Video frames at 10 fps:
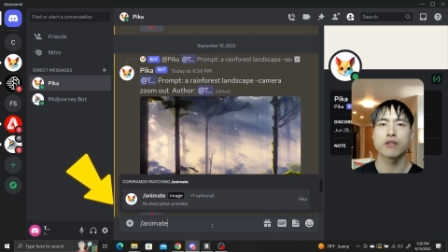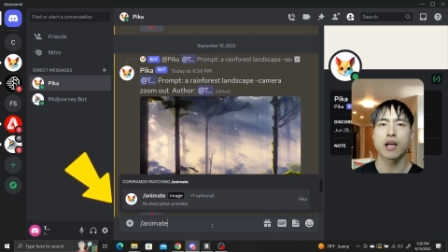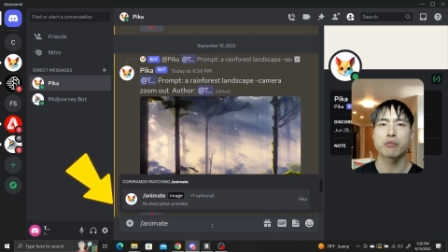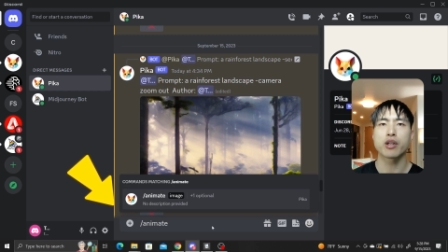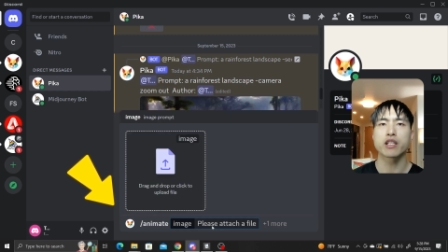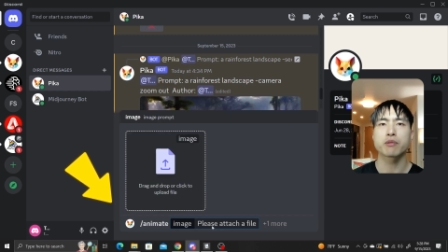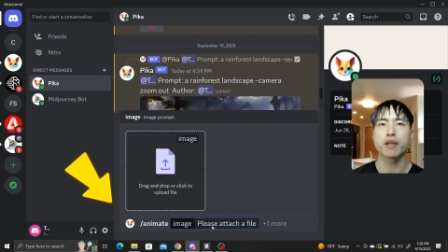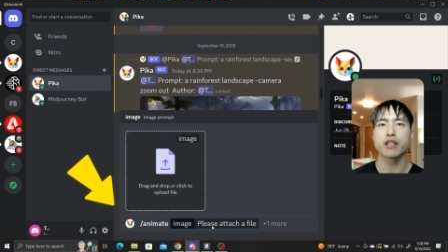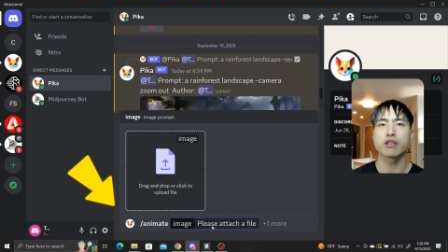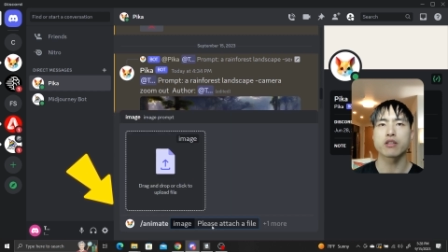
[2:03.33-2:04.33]
and press
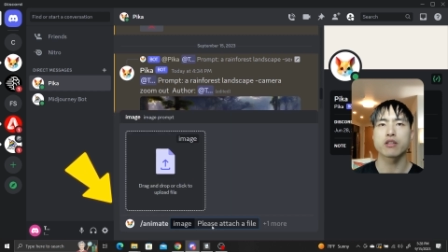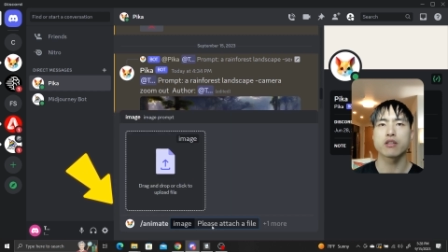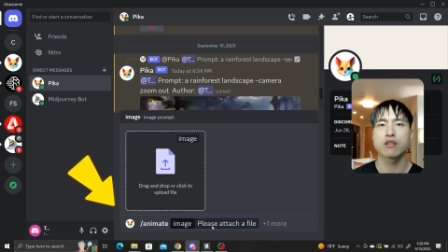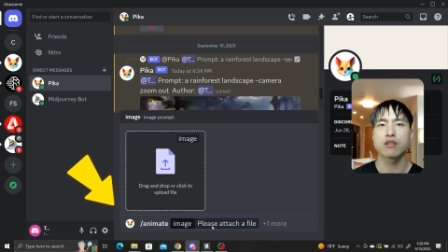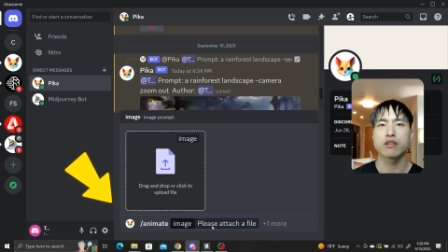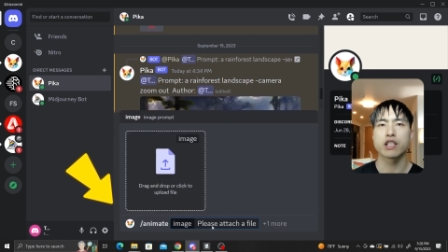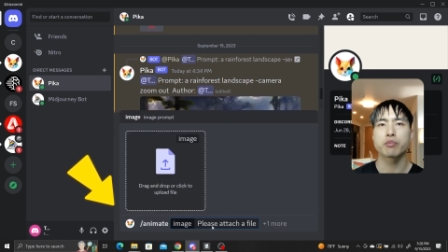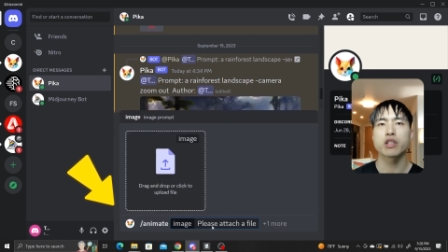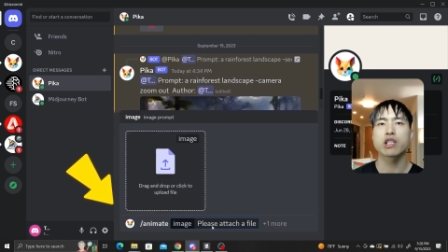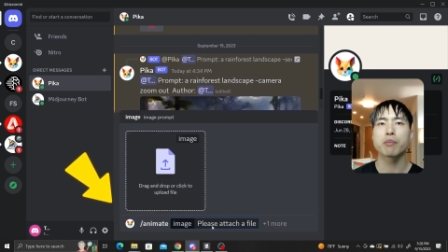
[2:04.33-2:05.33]
space. This
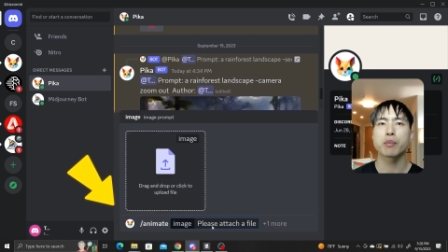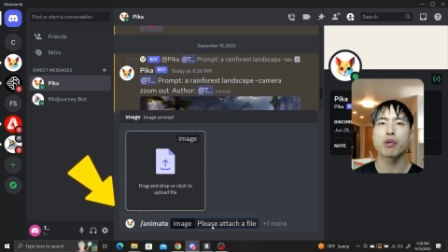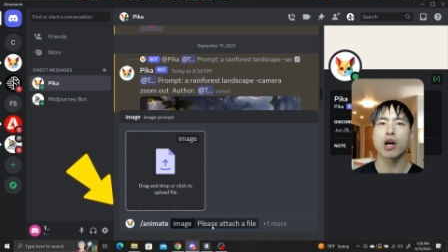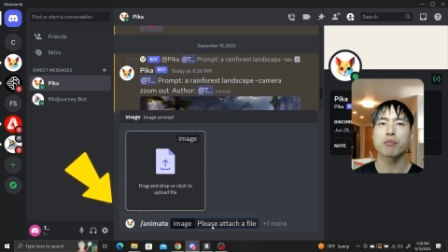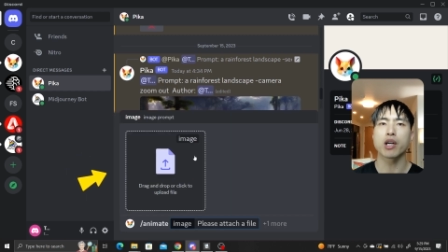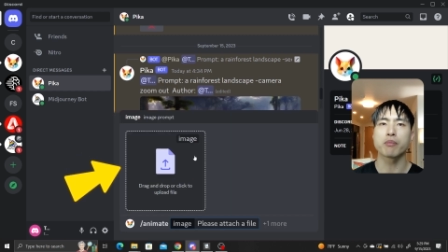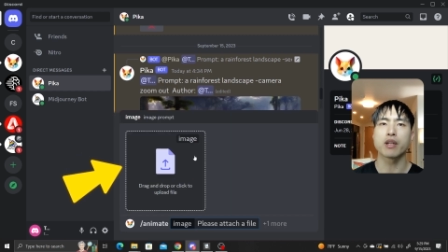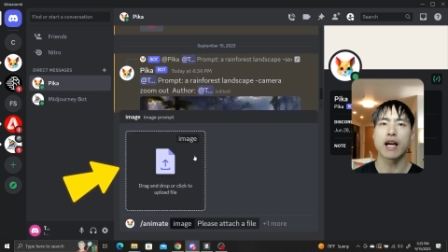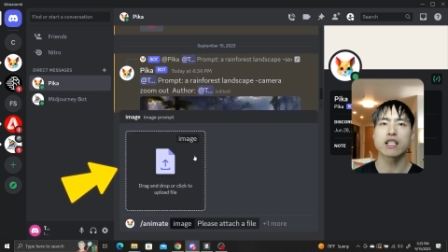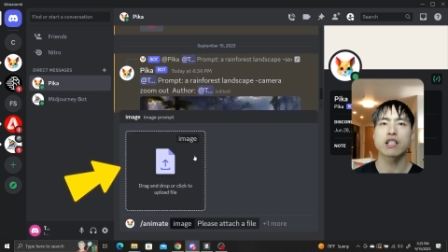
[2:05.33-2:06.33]
brings up a
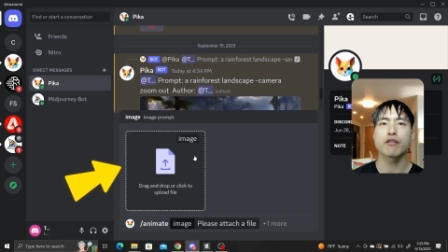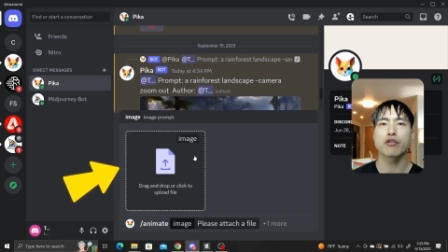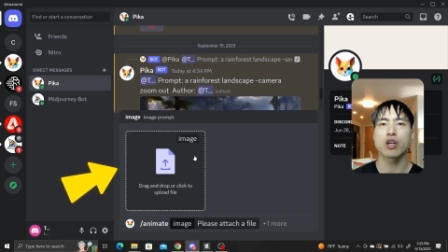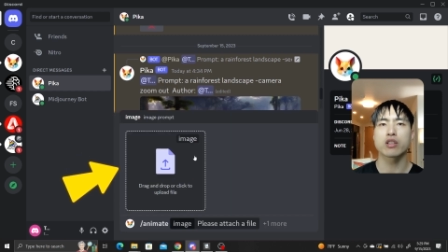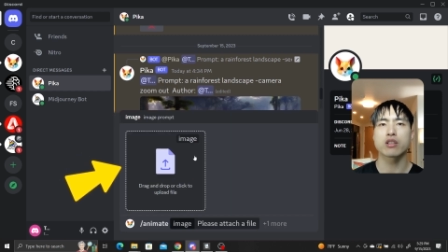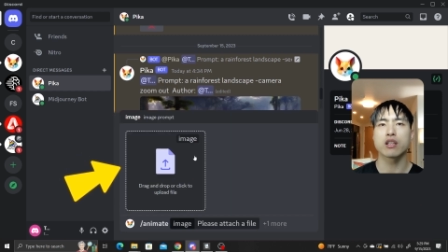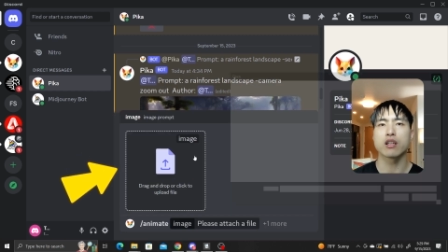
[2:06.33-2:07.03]
pop-up asking for us to